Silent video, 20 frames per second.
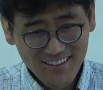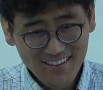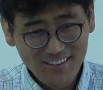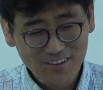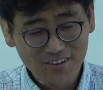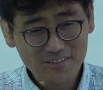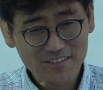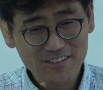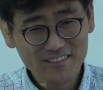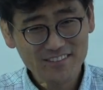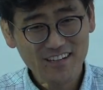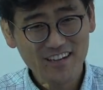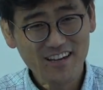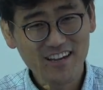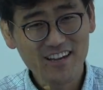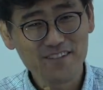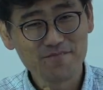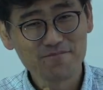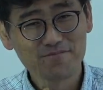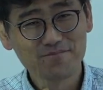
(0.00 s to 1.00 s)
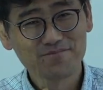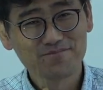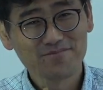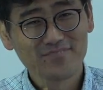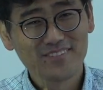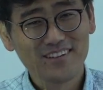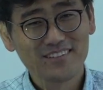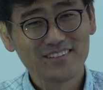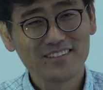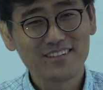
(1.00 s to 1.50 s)
Over time,
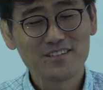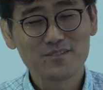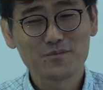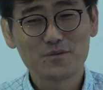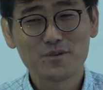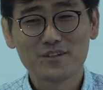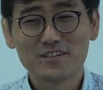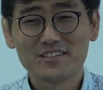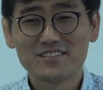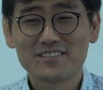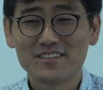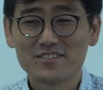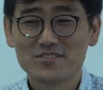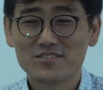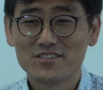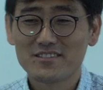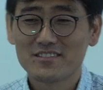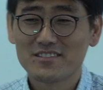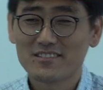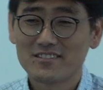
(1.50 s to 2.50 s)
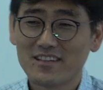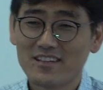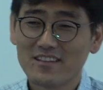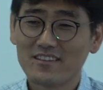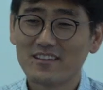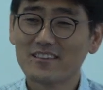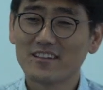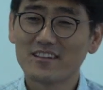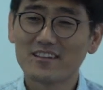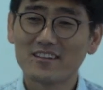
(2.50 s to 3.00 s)
these words that Jesus said,
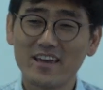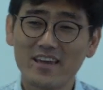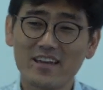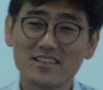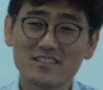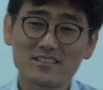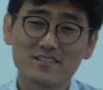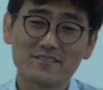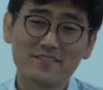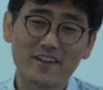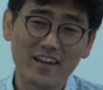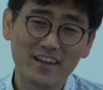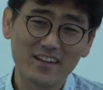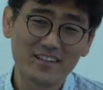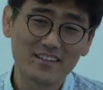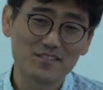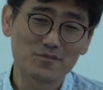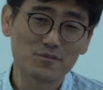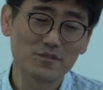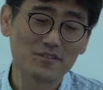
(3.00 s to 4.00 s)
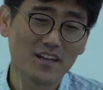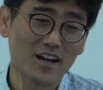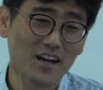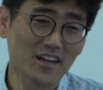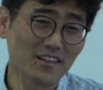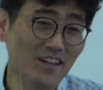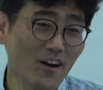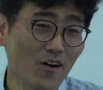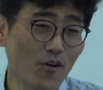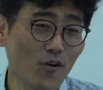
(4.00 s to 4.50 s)
that the gates of Hades will
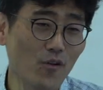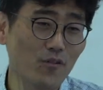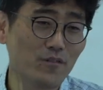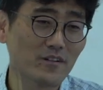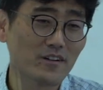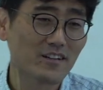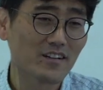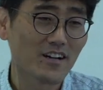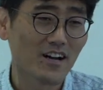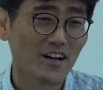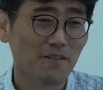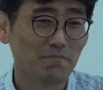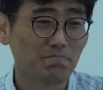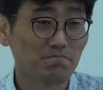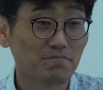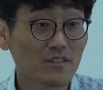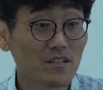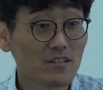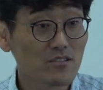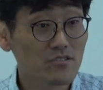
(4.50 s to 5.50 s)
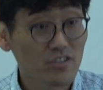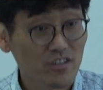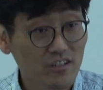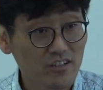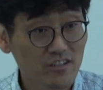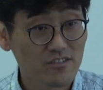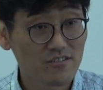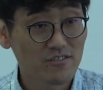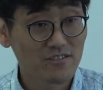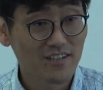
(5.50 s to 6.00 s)
not overcome the
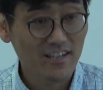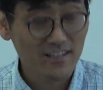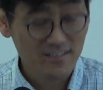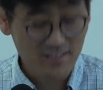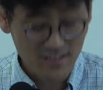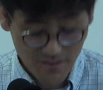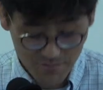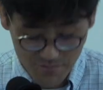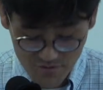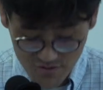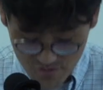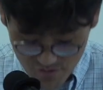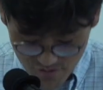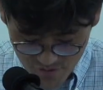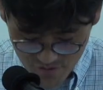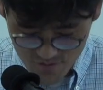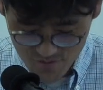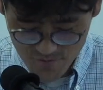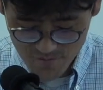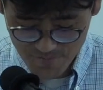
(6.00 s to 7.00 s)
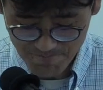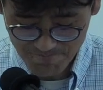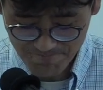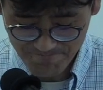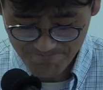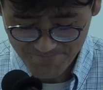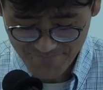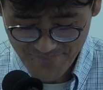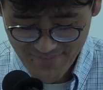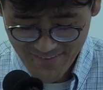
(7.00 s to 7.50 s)
church, has come true.
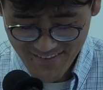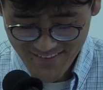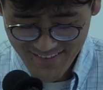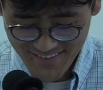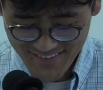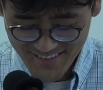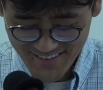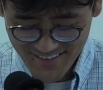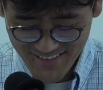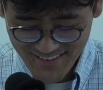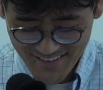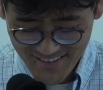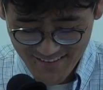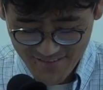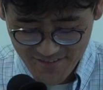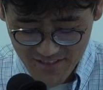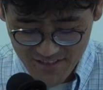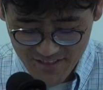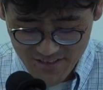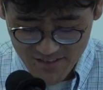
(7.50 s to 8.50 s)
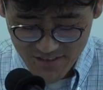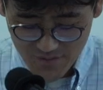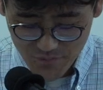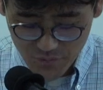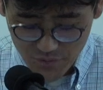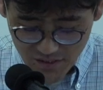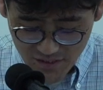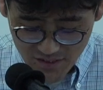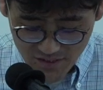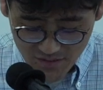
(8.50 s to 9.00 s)
Friends,
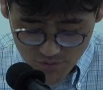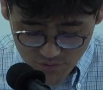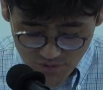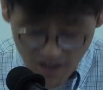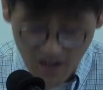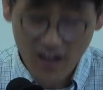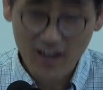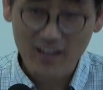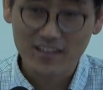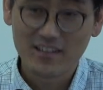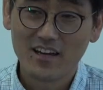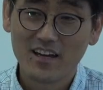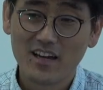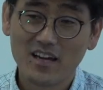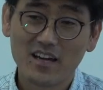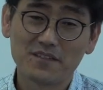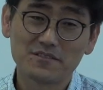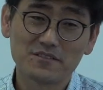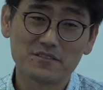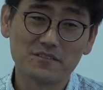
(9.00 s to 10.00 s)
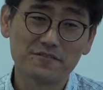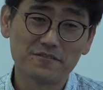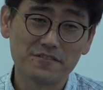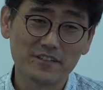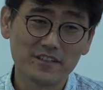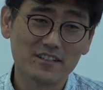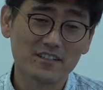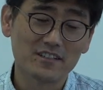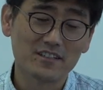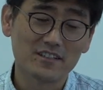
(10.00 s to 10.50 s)
we do not have to
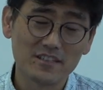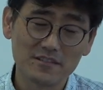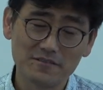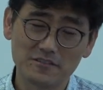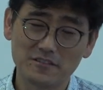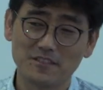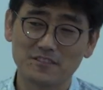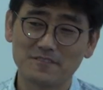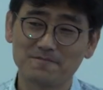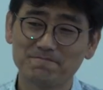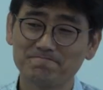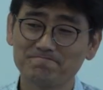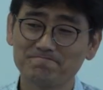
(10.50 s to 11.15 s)
fear evil.